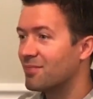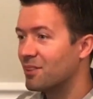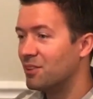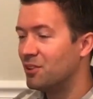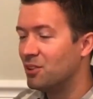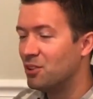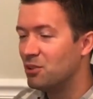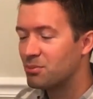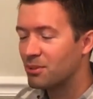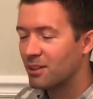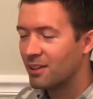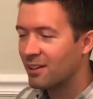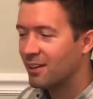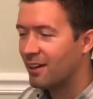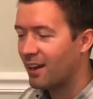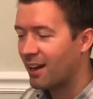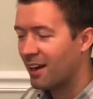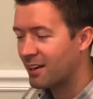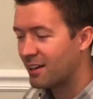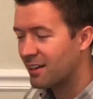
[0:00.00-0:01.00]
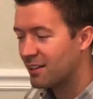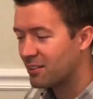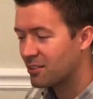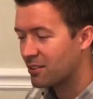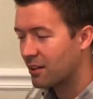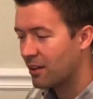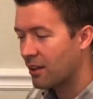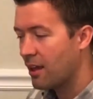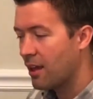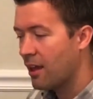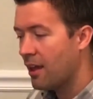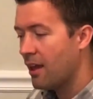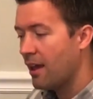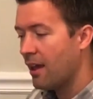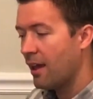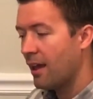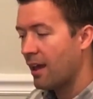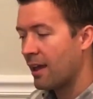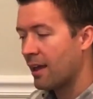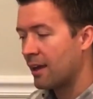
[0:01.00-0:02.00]
loop on it,
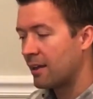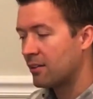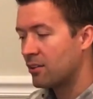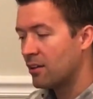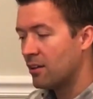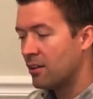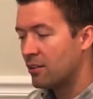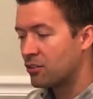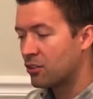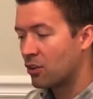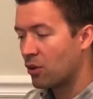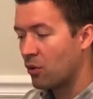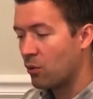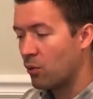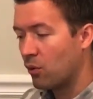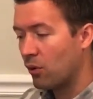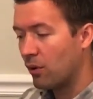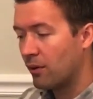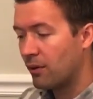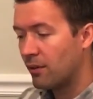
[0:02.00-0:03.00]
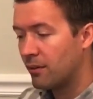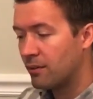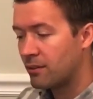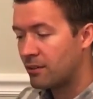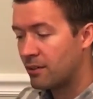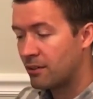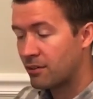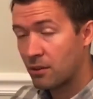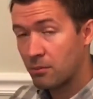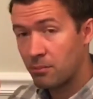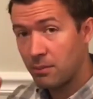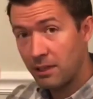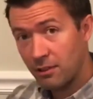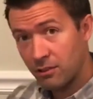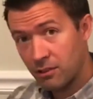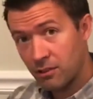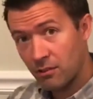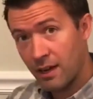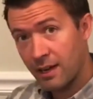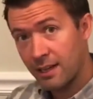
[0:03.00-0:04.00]
and so since the beat
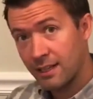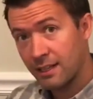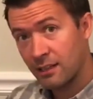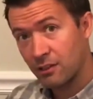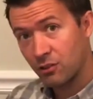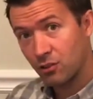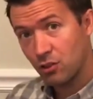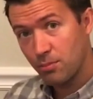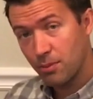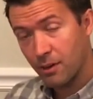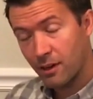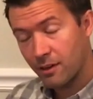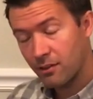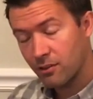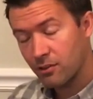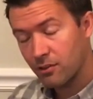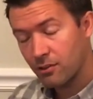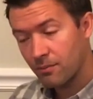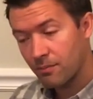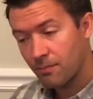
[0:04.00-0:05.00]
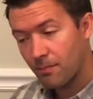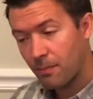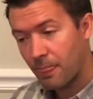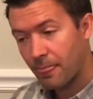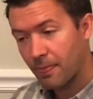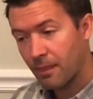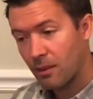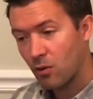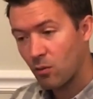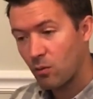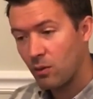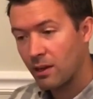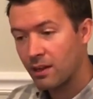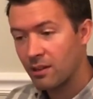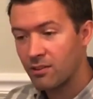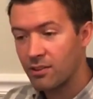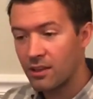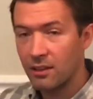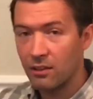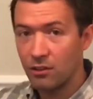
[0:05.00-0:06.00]
is dividing into parts, we
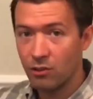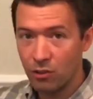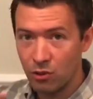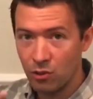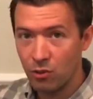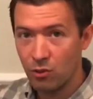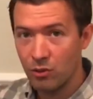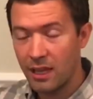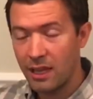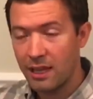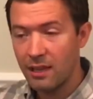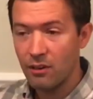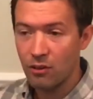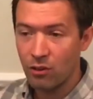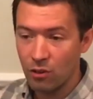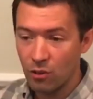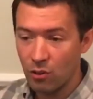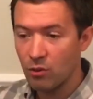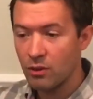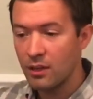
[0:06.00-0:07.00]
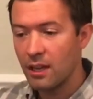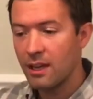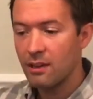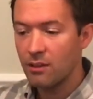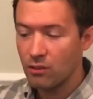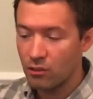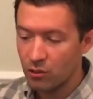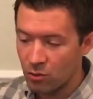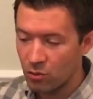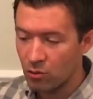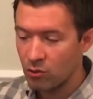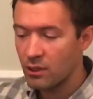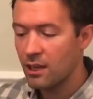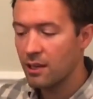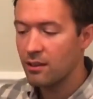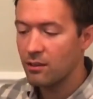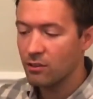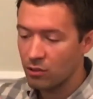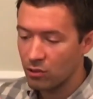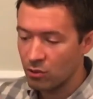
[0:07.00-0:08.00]
can say do-day, do-day,
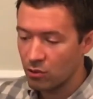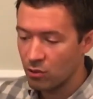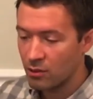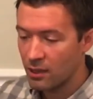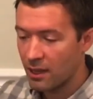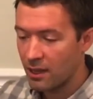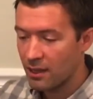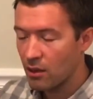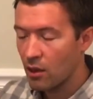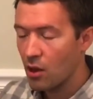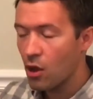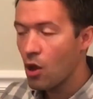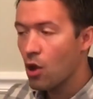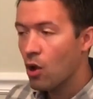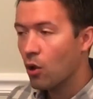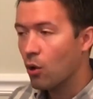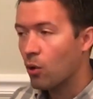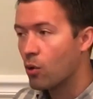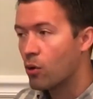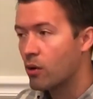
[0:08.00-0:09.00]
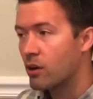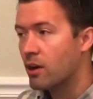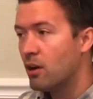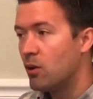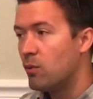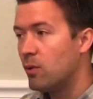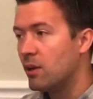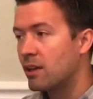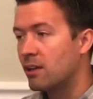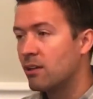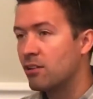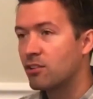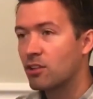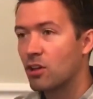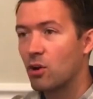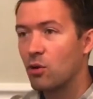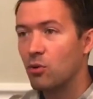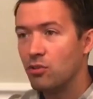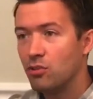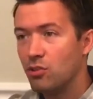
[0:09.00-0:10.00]
do-day, do-day, or we can just
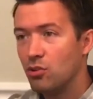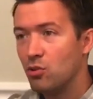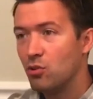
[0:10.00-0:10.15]
go